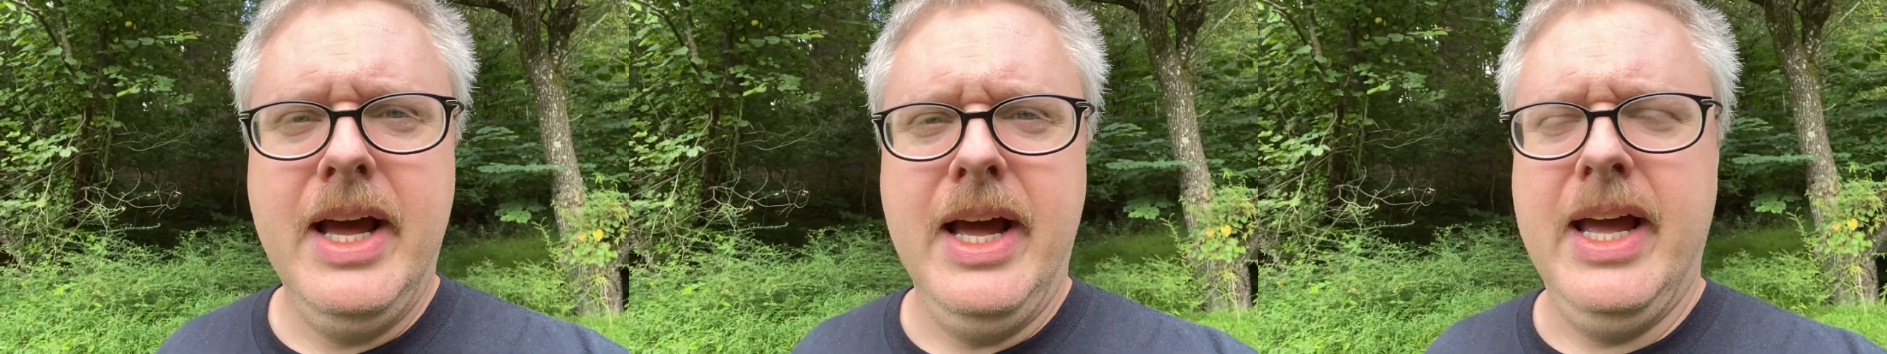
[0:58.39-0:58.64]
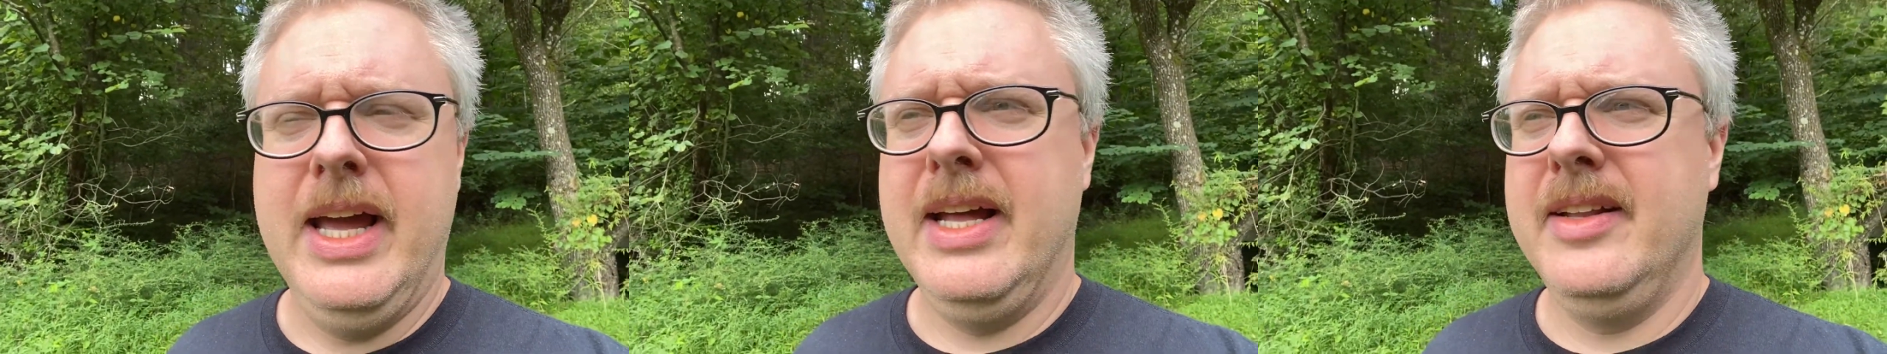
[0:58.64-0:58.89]

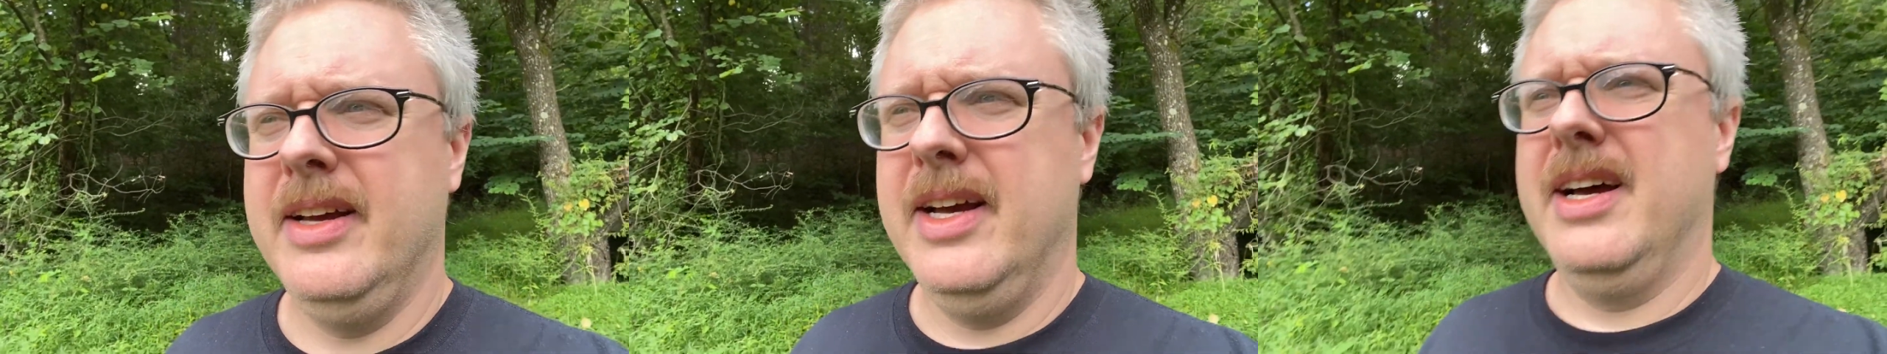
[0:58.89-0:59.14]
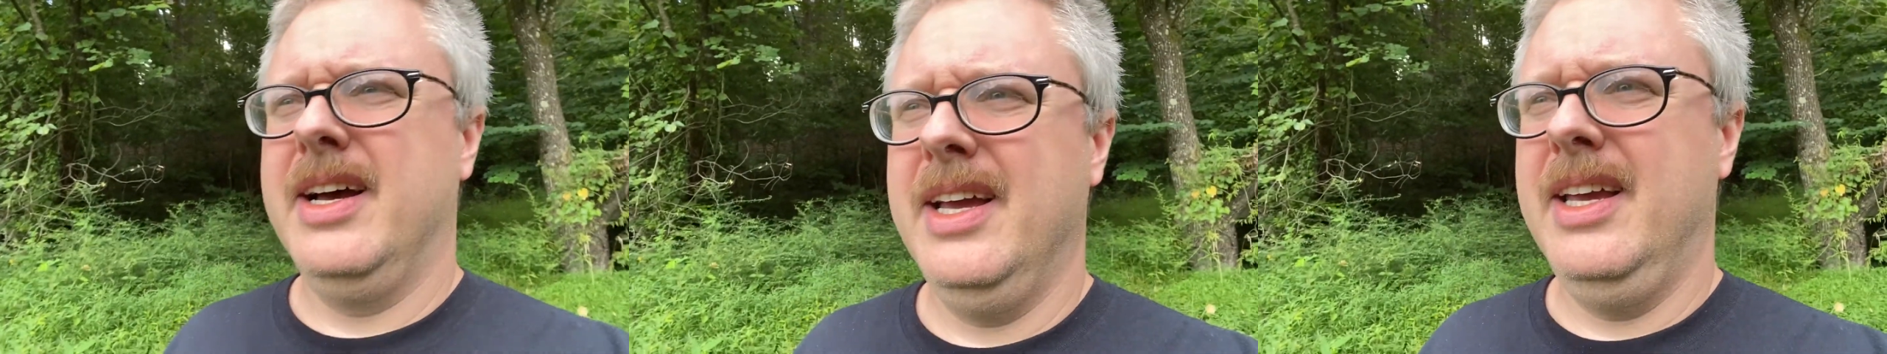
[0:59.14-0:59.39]
And
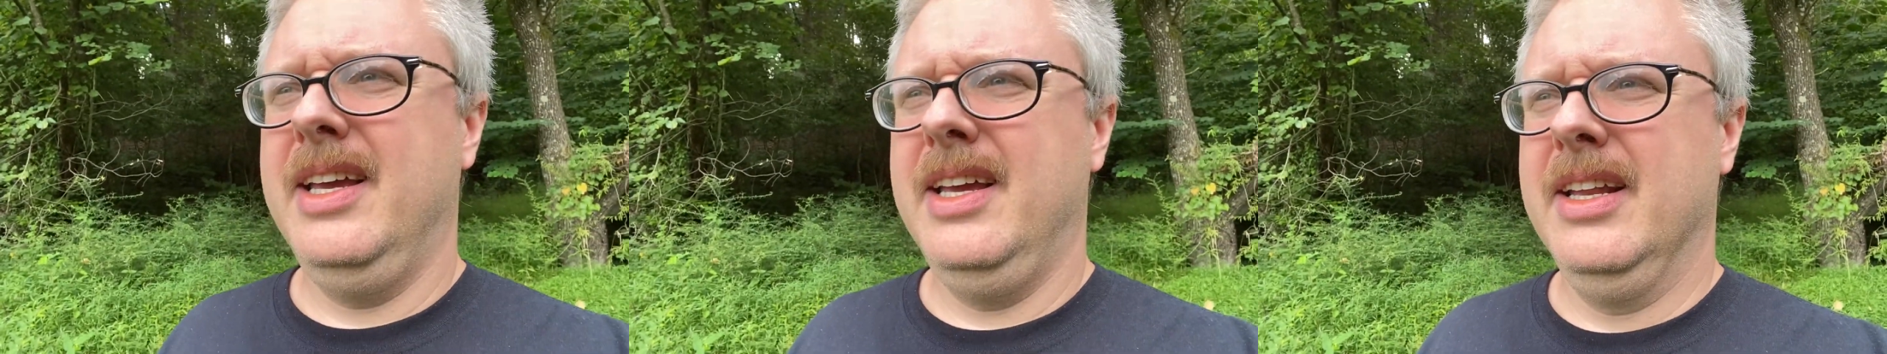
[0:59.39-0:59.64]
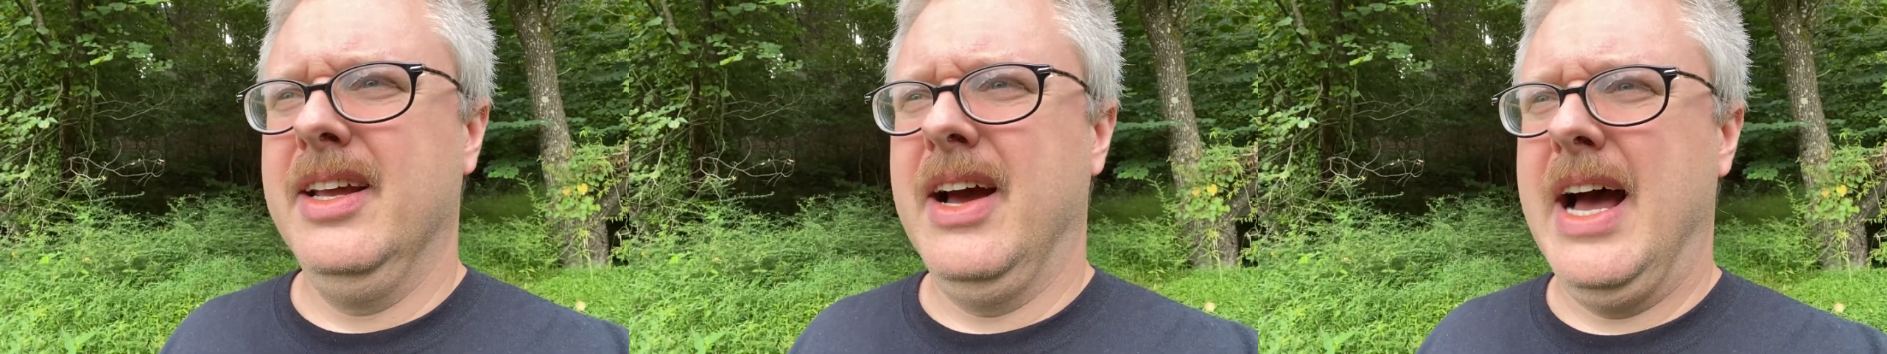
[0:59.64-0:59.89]

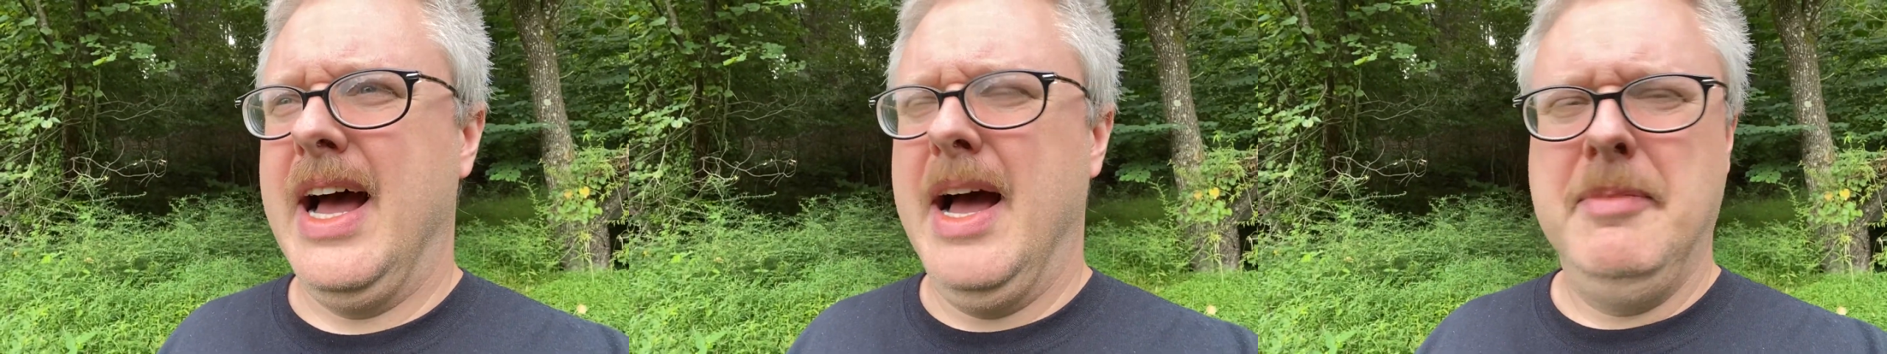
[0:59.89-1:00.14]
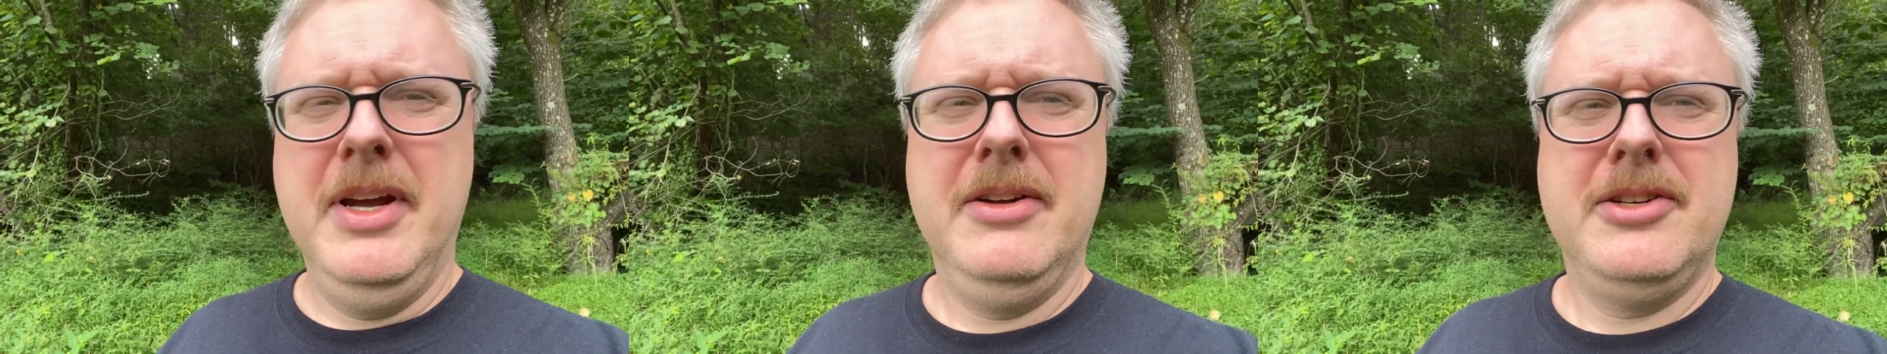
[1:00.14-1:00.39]

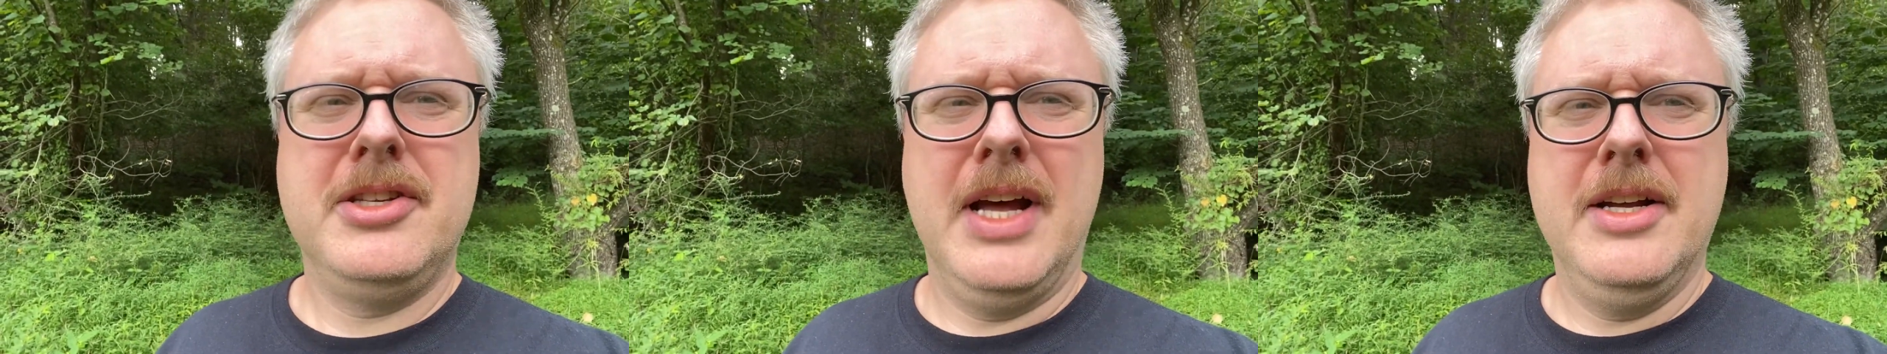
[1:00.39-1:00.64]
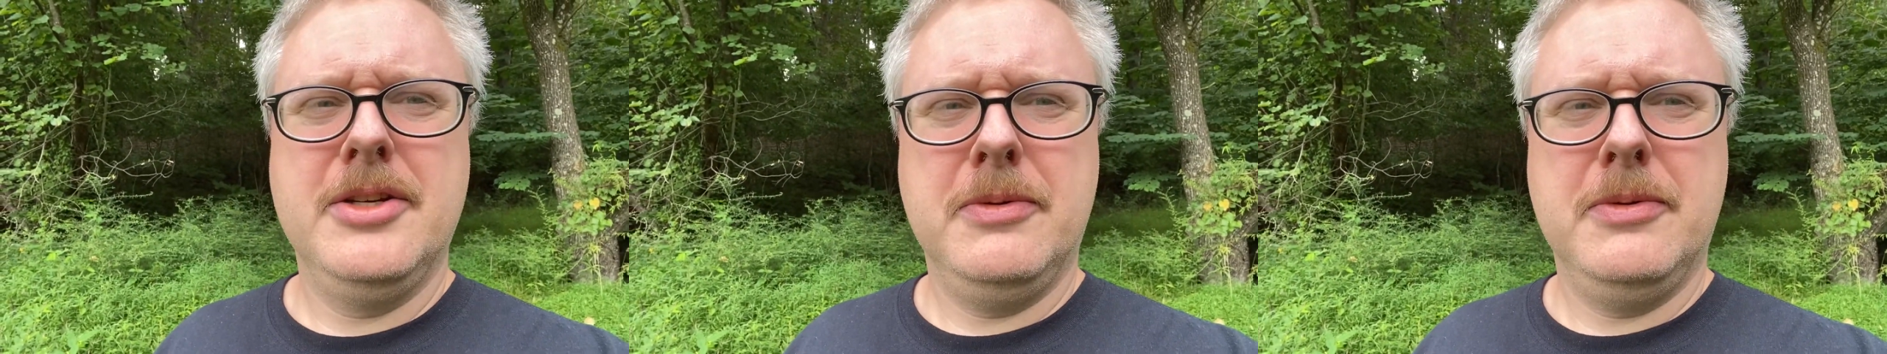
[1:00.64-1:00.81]
I'm here I just